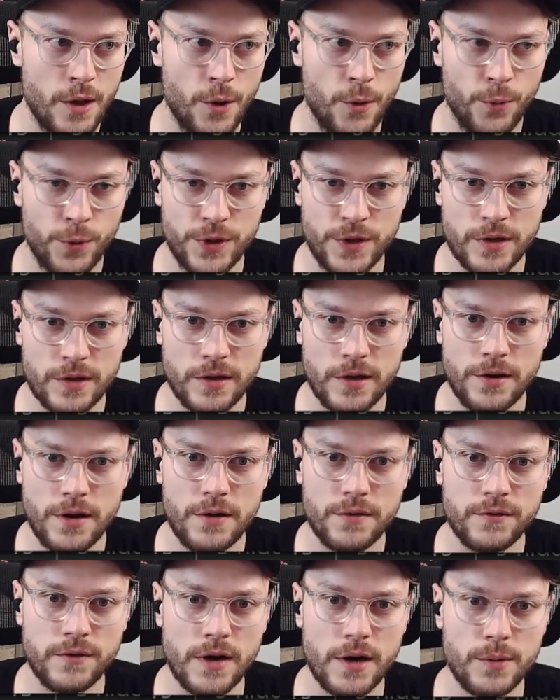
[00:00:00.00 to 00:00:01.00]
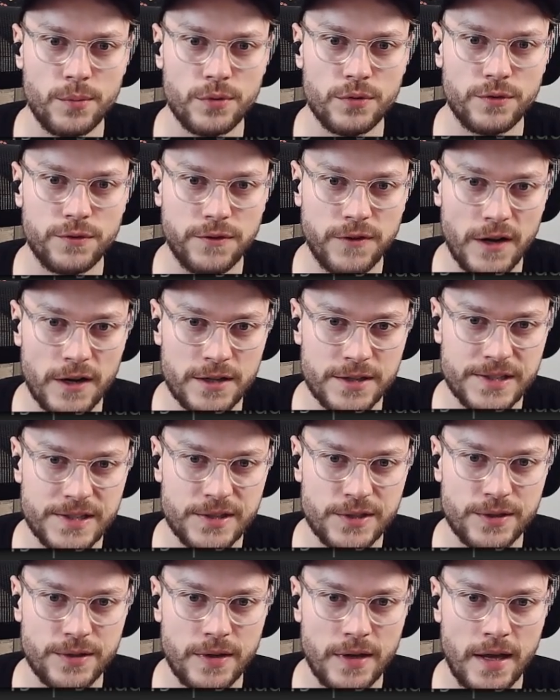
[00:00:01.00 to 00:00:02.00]
We declare a variable
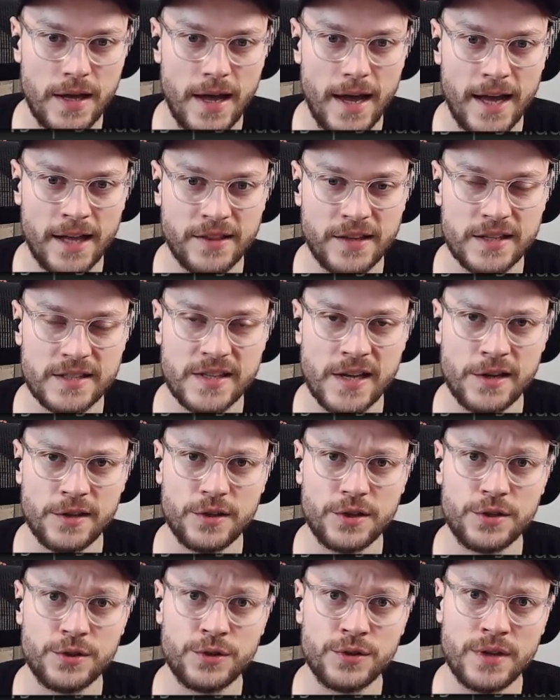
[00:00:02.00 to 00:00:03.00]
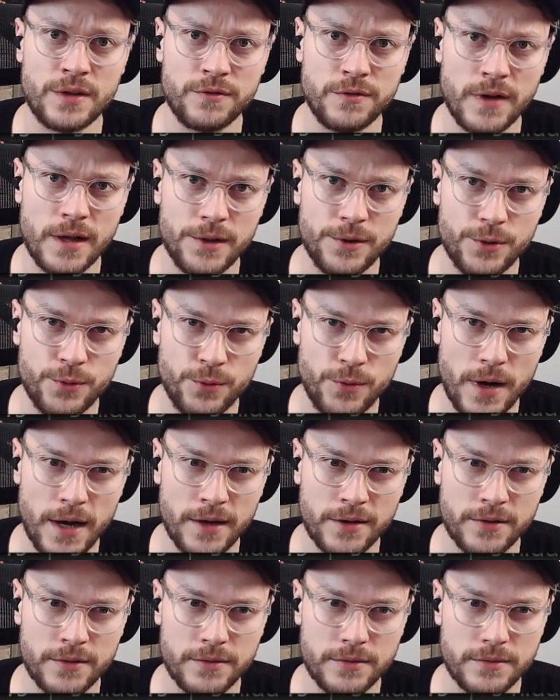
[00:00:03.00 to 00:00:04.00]
first and assign it the value
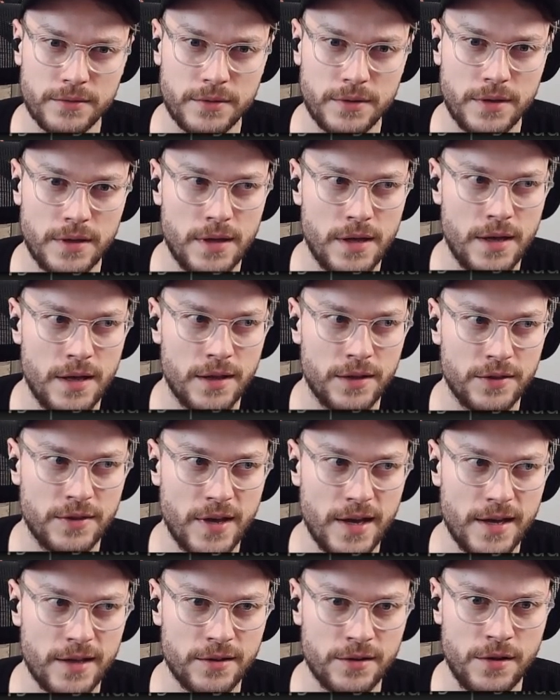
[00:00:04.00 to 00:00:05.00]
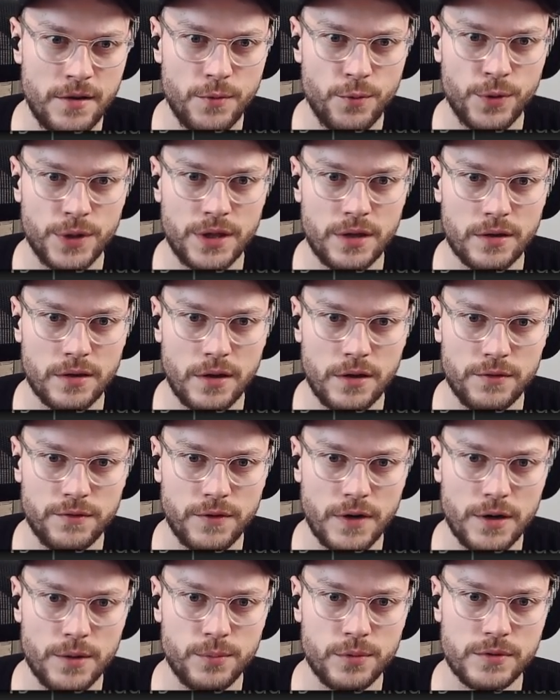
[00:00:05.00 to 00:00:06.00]
1. Then we declare
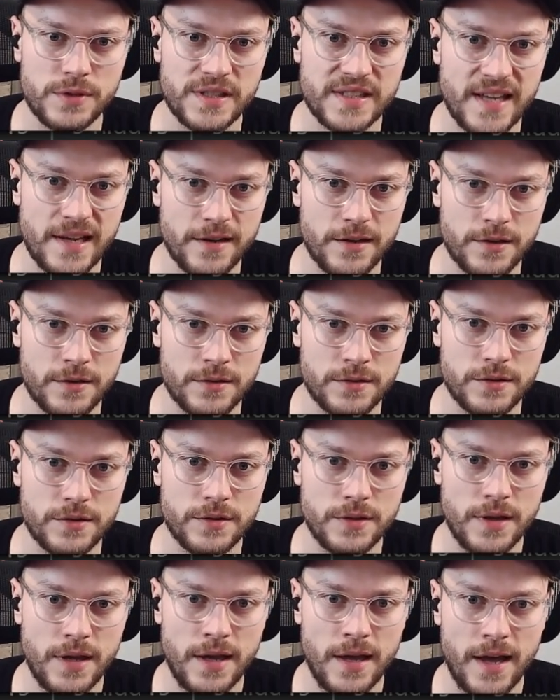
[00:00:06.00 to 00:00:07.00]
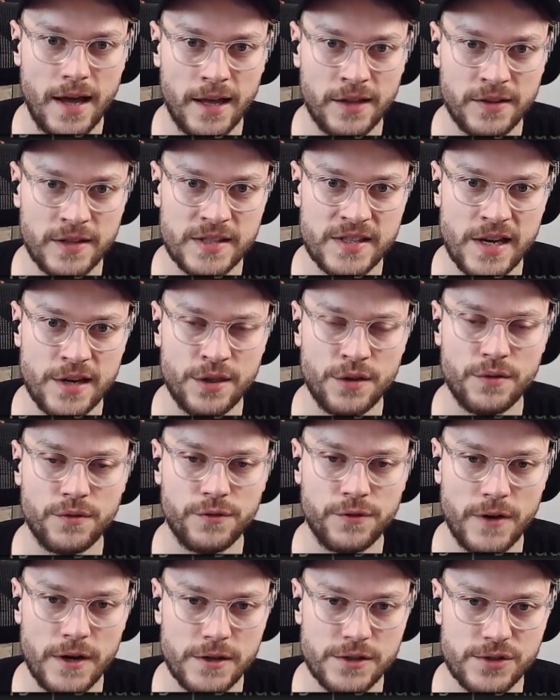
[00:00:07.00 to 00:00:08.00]
variable second and assign
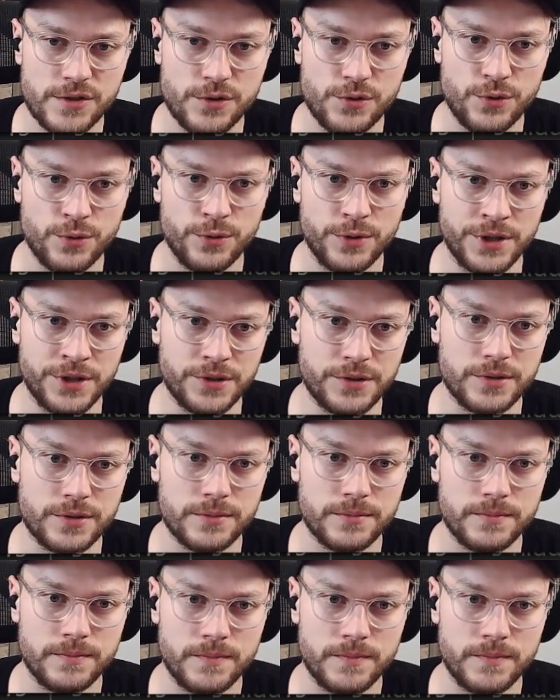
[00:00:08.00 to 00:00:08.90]
first to it.